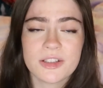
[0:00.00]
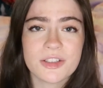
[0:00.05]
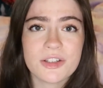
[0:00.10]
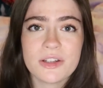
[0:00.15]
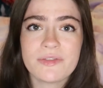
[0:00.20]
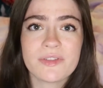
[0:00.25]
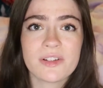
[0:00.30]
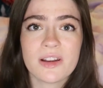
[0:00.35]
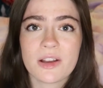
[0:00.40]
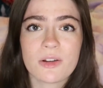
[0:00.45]
I don't
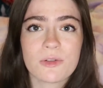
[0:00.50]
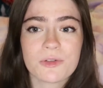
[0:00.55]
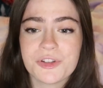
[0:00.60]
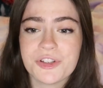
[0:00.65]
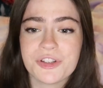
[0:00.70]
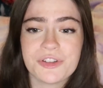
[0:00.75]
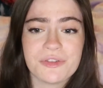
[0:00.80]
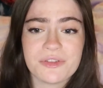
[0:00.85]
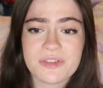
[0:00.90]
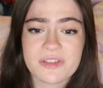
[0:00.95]
even like
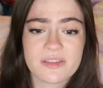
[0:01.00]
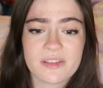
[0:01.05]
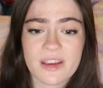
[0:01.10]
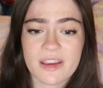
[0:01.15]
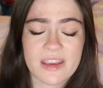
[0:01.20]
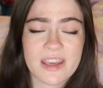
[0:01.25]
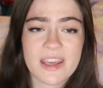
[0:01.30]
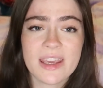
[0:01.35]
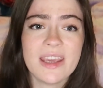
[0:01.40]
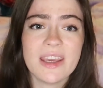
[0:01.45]
orange juice
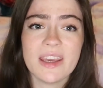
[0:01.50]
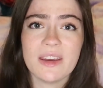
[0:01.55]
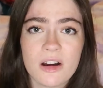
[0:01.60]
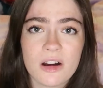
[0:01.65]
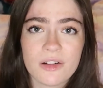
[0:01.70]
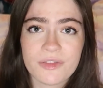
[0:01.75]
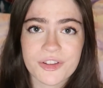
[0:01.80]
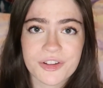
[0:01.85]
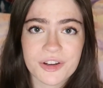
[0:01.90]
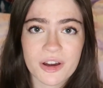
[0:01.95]
here
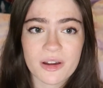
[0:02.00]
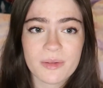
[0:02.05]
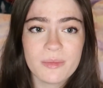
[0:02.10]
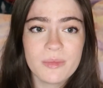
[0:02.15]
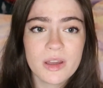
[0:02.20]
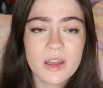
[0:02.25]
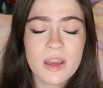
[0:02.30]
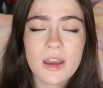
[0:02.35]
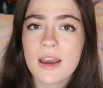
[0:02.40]
half the time.